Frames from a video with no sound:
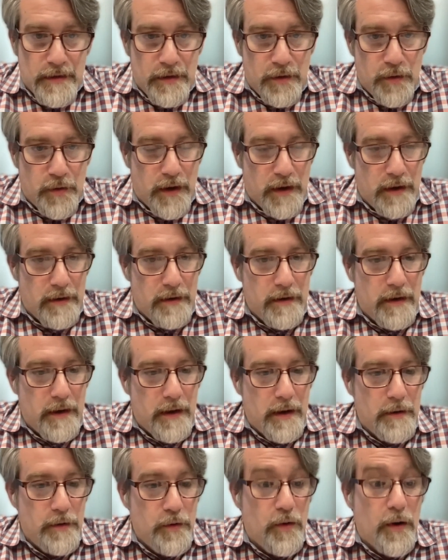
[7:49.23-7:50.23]
You
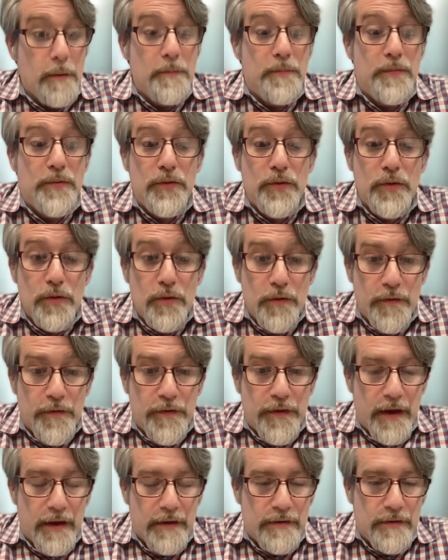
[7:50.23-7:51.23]
can prove
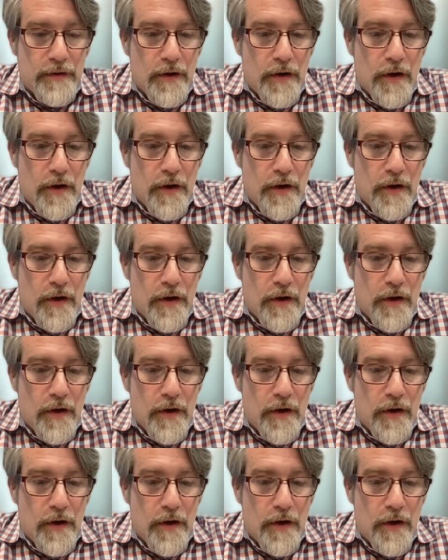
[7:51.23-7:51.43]
that